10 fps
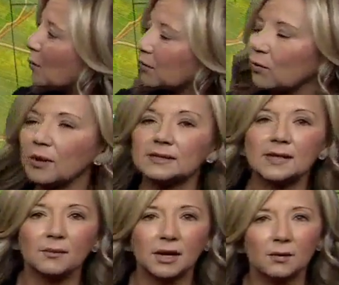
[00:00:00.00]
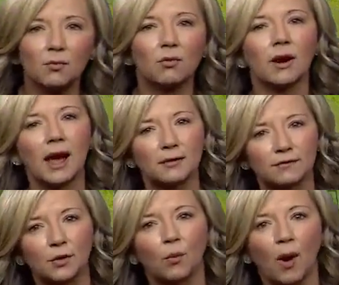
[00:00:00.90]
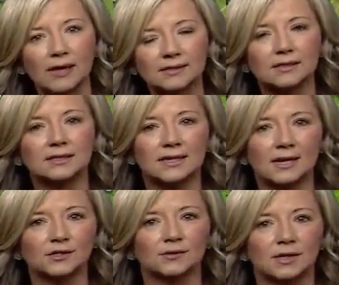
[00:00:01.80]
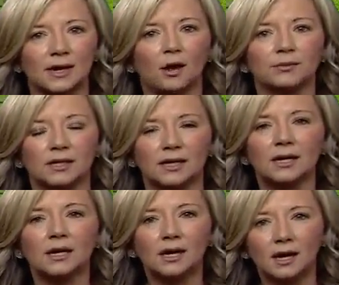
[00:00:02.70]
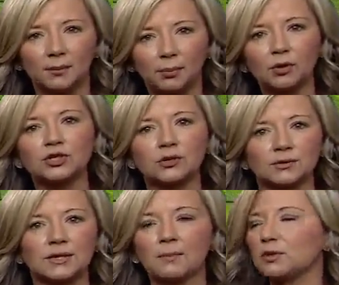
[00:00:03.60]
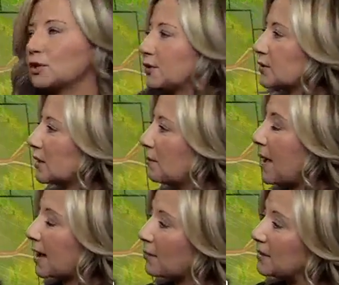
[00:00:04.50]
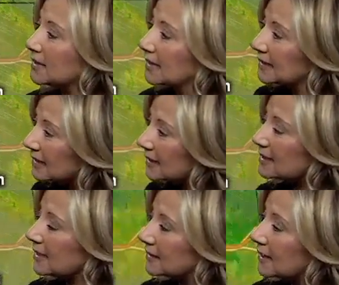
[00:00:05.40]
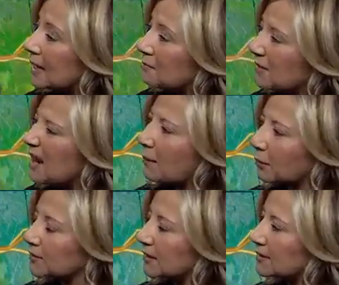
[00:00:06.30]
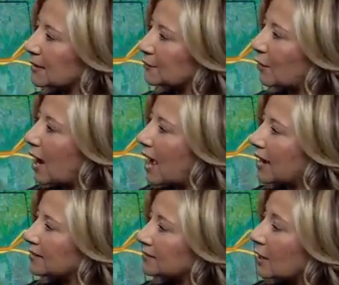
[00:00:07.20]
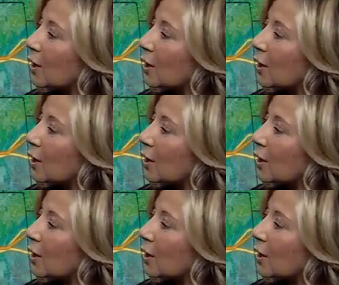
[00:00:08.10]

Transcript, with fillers: with winds winds coming in more out of the west today, so it's going to help to uh, push those temperatures uh, back up into the 60s, mid upper 60s for highs.